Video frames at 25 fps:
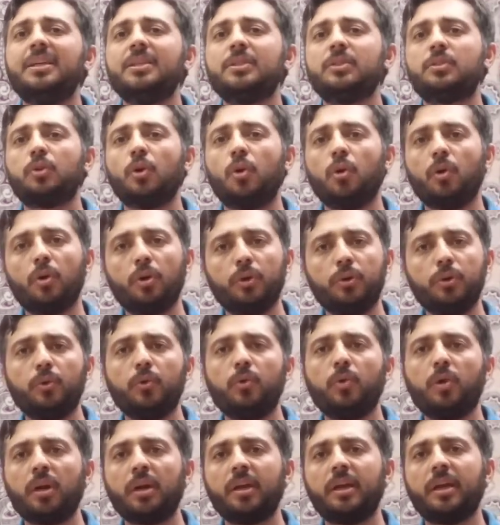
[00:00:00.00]
so you're
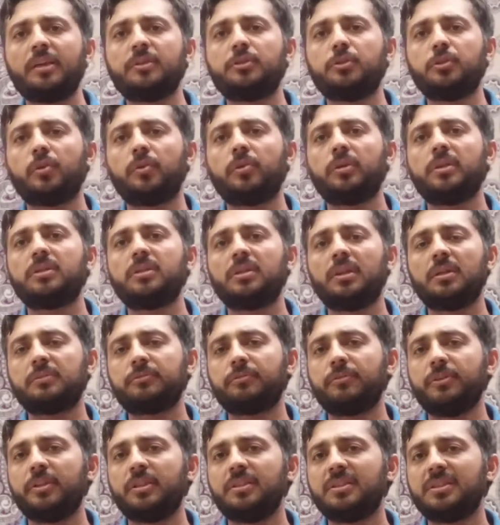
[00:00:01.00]
going to get your
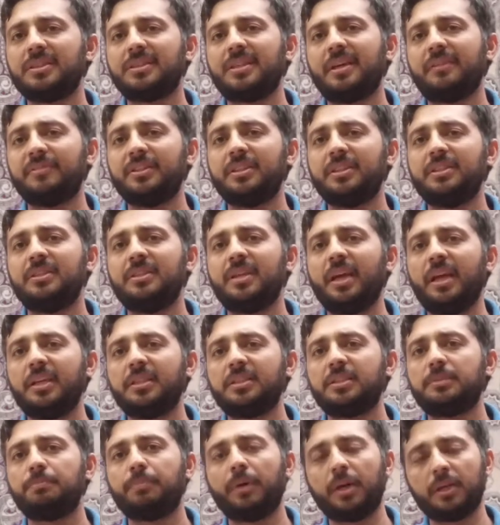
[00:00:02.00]
result within 7
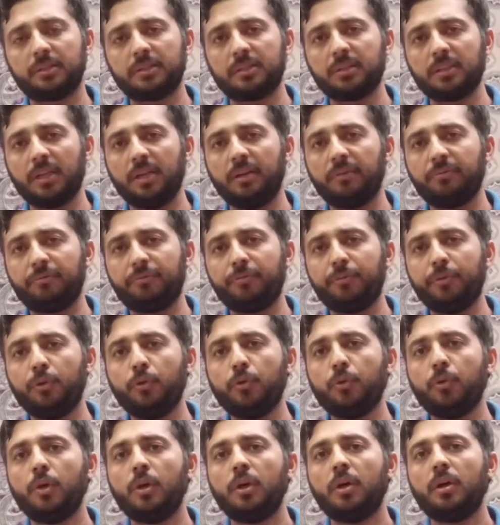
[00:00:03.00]
days. But if
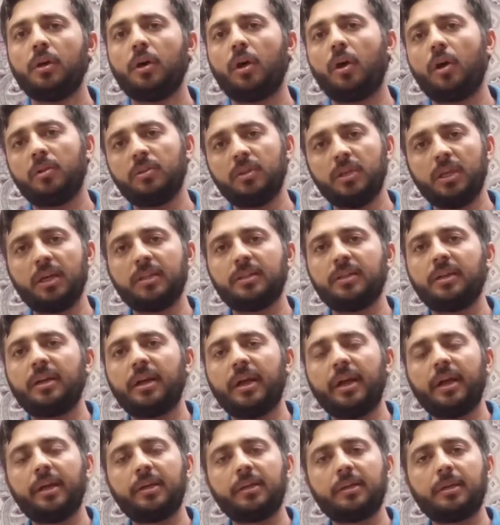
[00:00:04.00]
you on the other
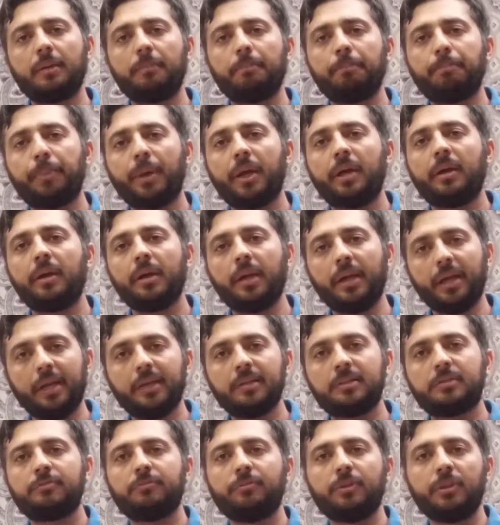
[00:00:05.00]
hand compare
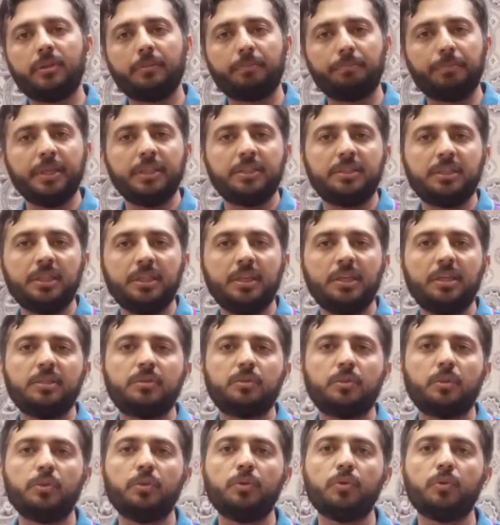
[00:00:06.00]
it with the PTE,
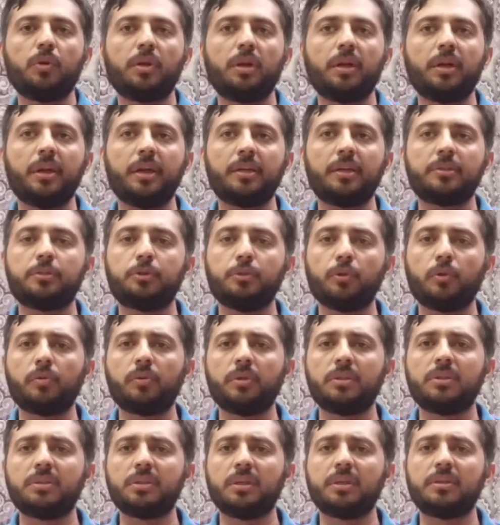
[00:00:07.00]
so you're going to get your
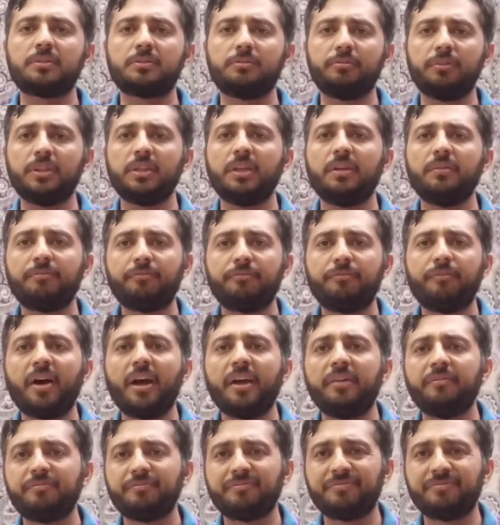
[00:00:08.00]
result within 5